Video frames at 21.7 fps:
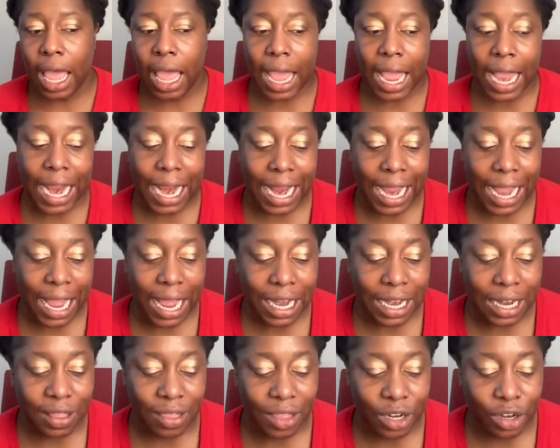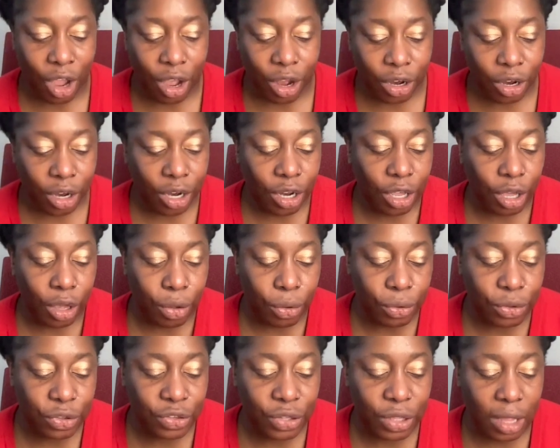And the daughter
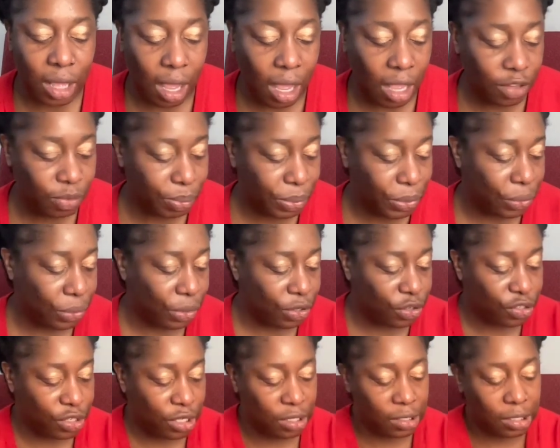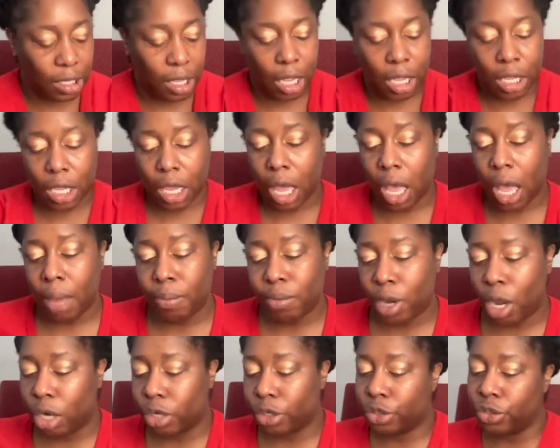goes to the hospital and she's like, yeah, I'm
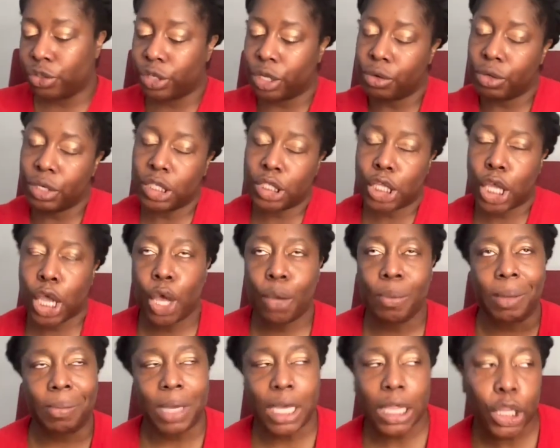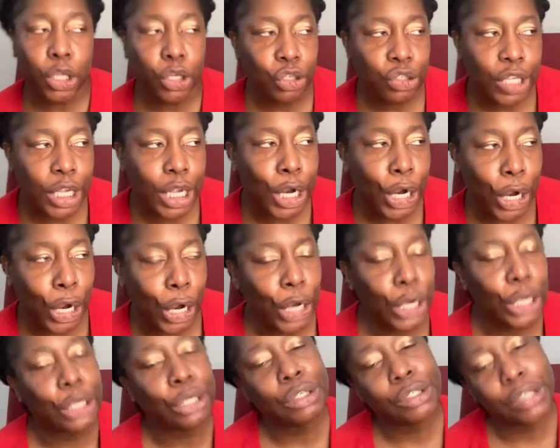Doctor So-and-so, my mother's here,
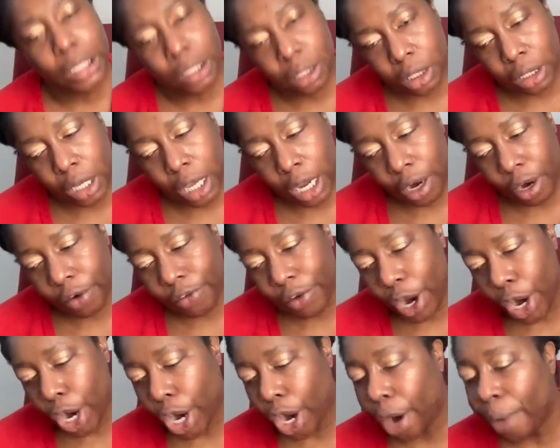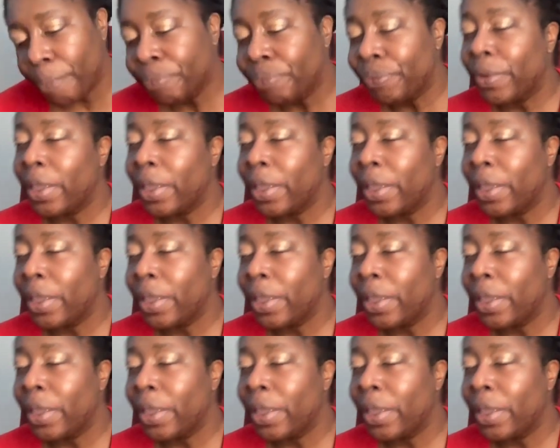you know, take good care of her.